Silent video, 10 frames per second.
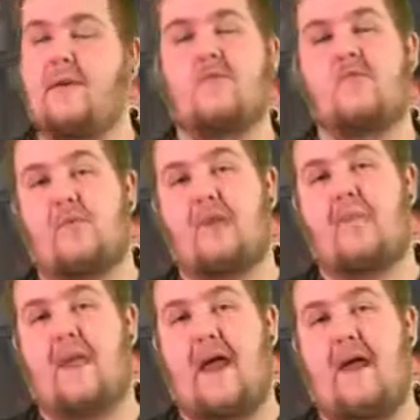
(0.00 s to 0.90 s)
It was really
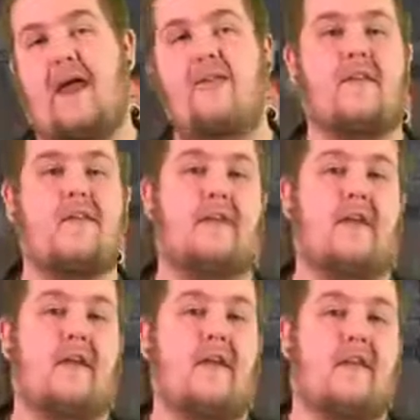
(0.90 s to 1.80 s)
bad. I think that
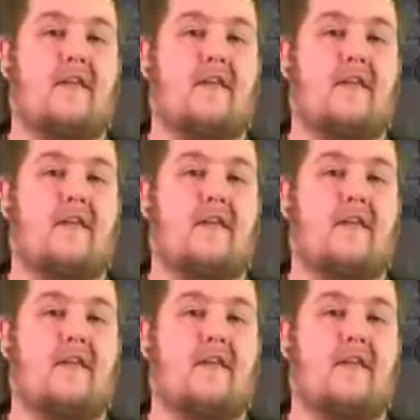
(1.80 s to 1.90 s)
they